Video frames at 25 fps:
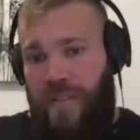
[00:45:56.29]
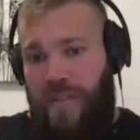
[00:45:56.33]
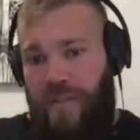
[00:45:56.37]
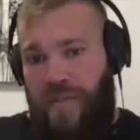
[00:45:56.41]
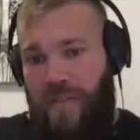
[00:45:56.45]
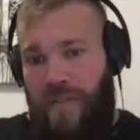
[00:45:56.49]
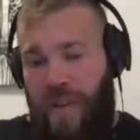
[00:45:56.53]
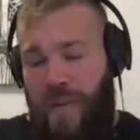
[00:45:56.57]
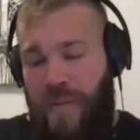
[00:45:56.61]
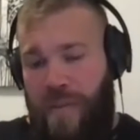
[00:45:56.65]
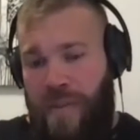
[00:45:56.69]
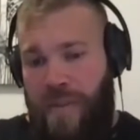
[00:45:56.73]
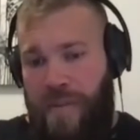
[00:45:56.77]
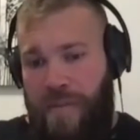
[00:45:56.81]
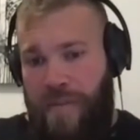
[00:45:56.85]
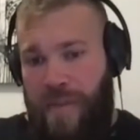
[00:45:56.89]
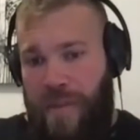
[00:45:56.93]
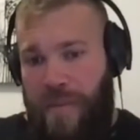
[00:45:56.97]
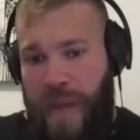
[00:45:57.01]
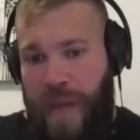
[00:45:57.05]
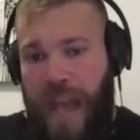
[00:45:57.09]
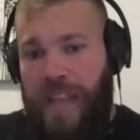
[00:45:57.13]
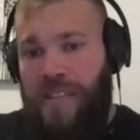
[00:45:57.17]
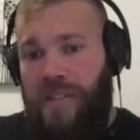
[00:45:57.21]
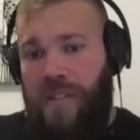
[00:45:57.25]
from the
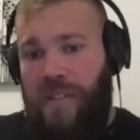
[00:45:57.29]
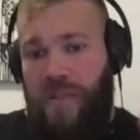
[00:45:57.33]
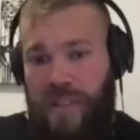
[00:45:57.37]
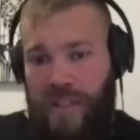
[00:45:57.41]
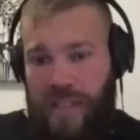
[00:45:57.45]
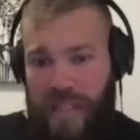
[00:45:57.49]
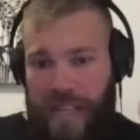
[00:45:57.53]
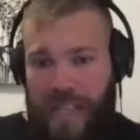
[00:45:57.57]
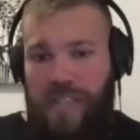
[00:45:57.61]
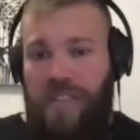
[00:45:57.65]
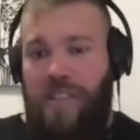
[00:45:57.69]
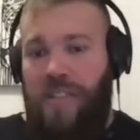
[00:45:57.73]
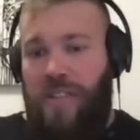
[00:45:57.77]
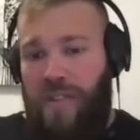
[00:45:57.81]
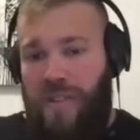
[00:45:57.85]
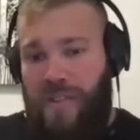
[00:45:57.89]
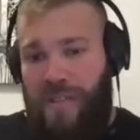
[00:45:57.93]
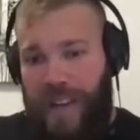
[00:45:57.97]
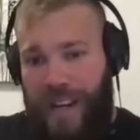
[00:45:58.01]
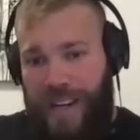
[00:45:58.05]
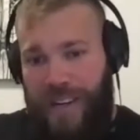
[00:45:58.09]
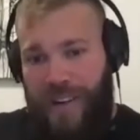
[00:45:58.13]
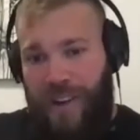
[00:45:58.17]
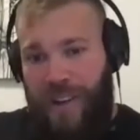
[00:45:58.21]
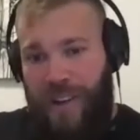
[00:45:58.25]
Massachusetts Institute of
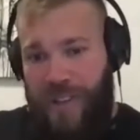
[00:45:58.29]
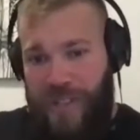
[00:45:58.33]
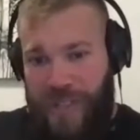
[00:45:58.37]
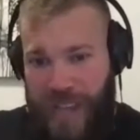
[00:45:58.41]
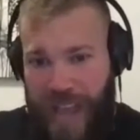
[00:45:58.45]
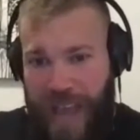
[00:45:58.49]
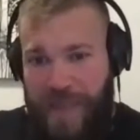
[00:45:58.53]
Technology,